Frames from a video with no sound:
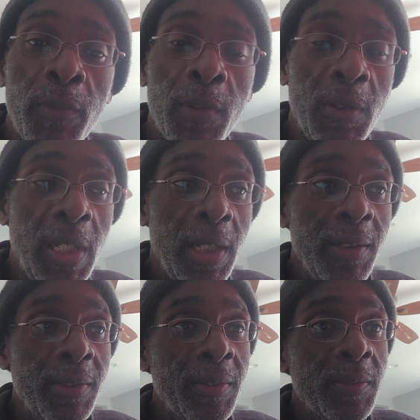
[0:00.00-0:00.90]
Okay?
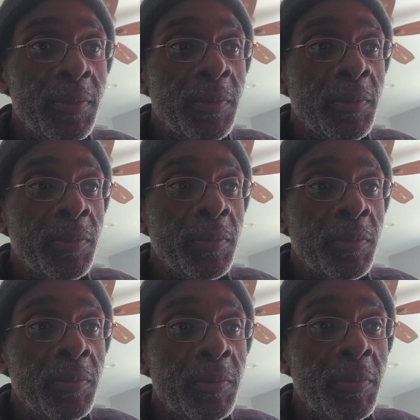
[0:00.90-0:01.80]

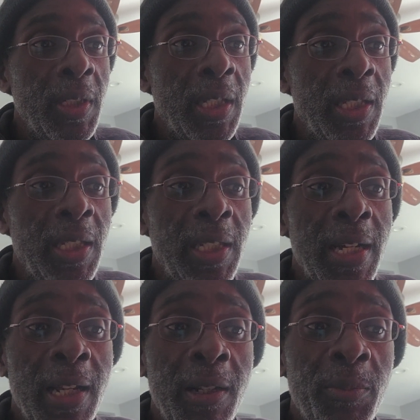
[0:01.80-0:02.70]
And he
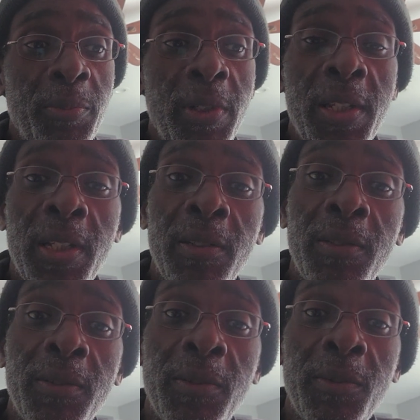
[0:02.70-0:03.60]
got out of prison